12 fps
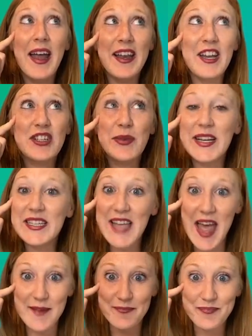And here's what I
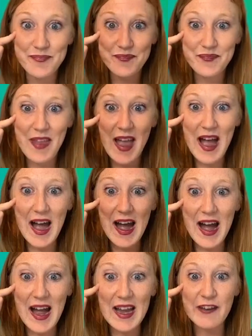did
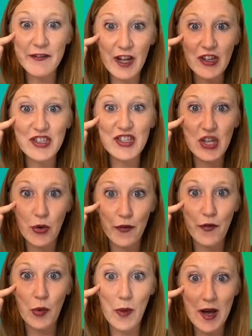I felt so
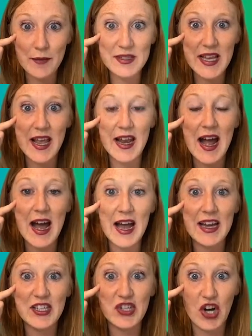overwhelmed and
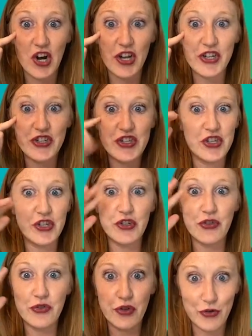I started
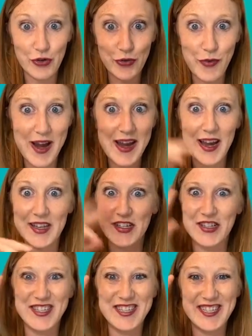to Google, right? I
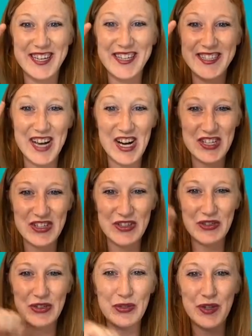turned to Dr.
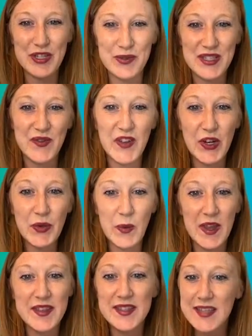Google, which was filled
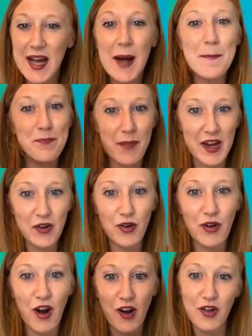with some
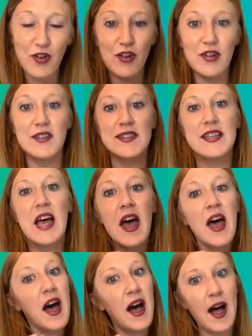medical articles,
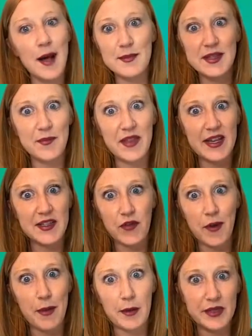um, some things
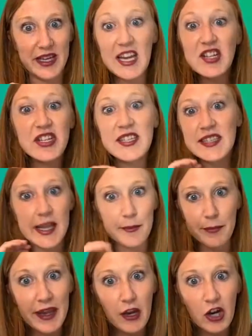from publications
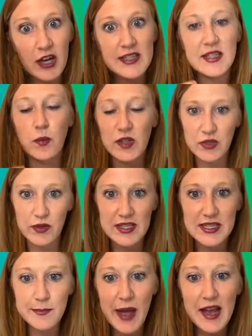like Parents and What to
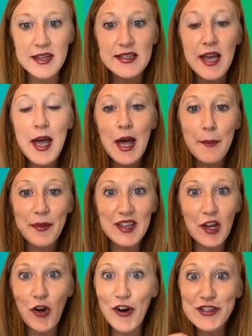Expect but
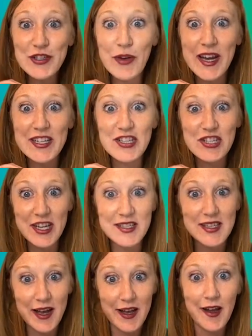then also a shit
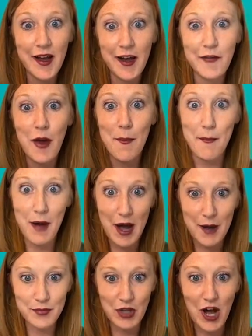ton of
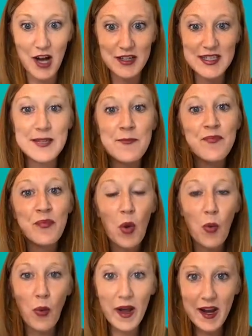mom blogs.
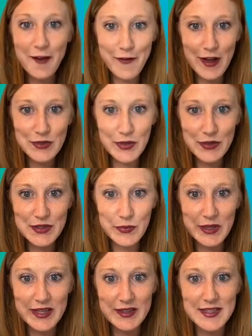What I found when I was
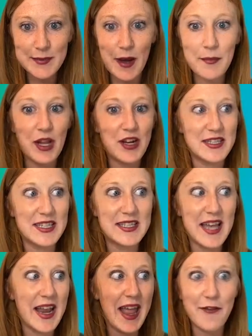reading these mom blogs is
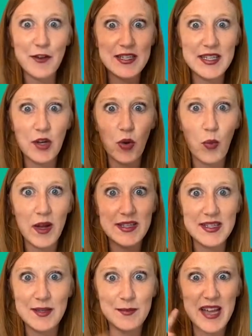that every single one
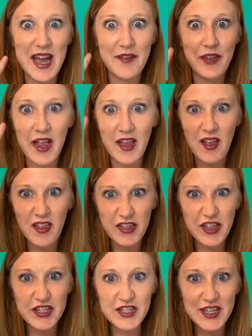seemed to have like
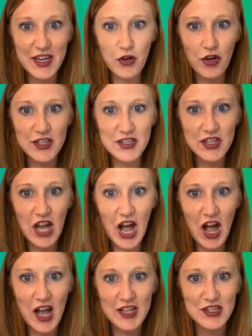the secret
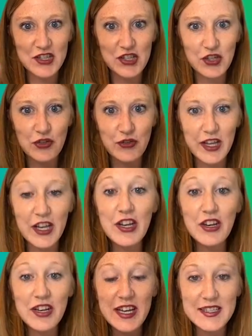sauce to getting
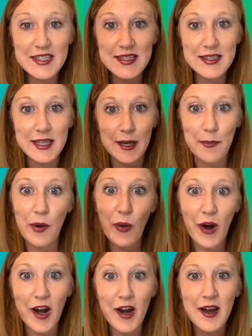your kid to sleep
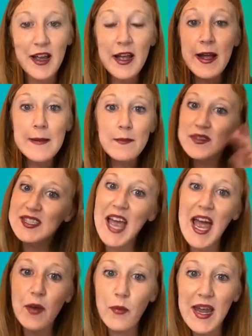or
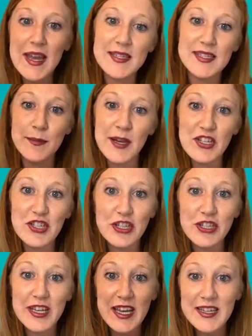10 ways to make sure
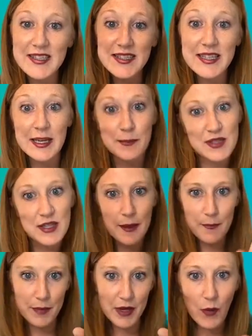your kid sleeps.
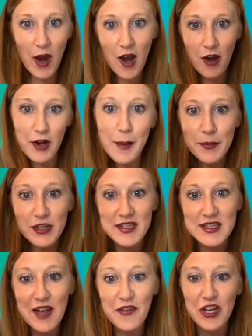Beware, number
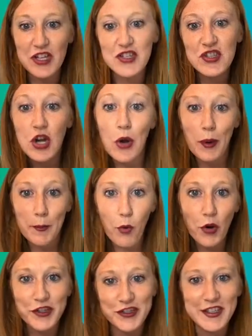seven is so
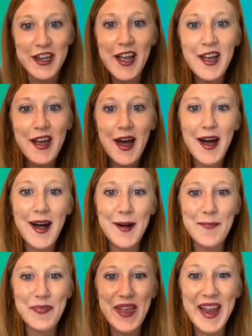important.
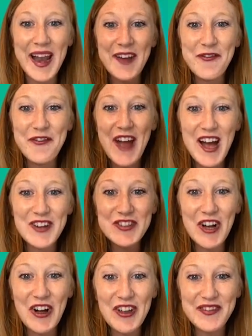Um, and I found
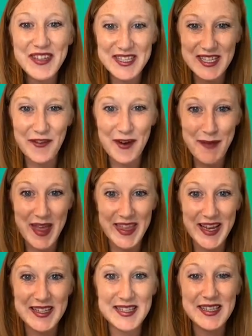all of these different
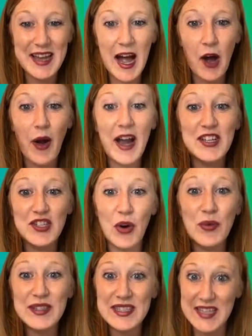methods. Now, I
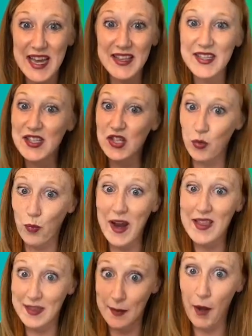don't say this to
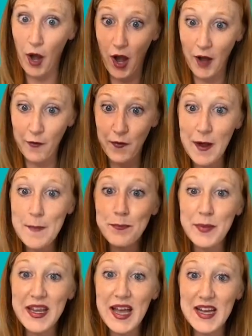write them off
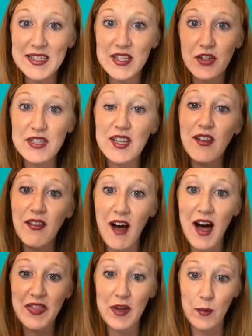because there is a
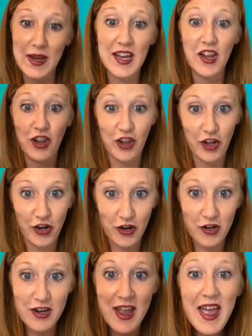lot that we can
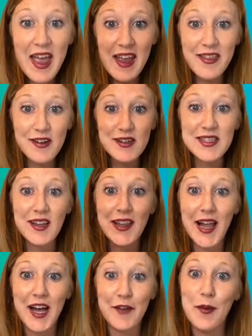learn and there is a
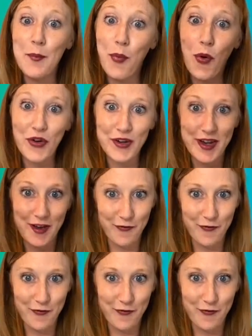lot of important